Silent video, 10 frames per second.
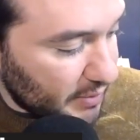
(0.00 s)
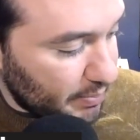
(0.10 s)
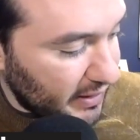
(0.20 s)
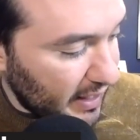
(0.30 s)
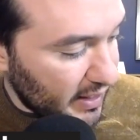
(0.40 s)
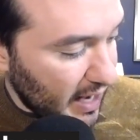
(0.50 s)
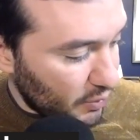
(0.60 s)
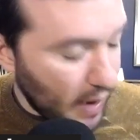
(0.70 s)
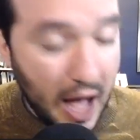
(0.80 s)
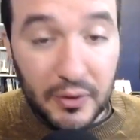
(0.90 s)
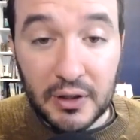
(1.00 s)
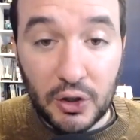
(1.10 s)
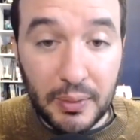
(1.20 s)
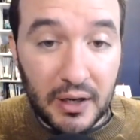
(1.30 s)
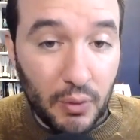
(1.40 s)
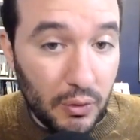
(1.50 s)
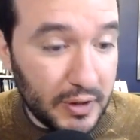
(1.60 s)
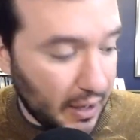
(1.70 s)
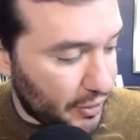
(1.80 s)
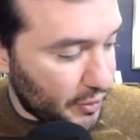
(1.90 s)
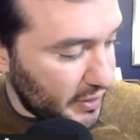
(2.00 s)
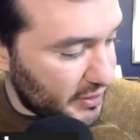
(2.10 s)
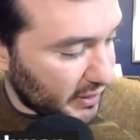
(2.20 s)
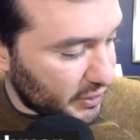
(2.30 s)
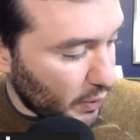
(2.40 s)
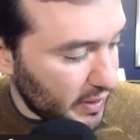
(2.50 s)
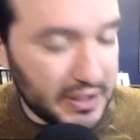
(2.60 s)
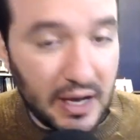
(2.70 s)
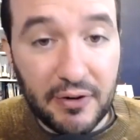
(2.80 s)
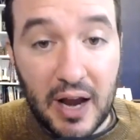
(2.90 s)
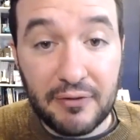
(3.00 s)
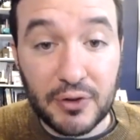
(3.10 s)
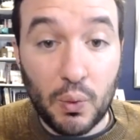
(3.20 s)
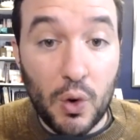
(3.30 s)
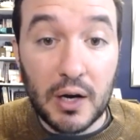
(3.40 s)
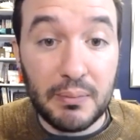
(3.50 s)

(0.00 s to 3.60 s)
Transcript: but they kind of rallied a little bit and we're down 36-27 after one.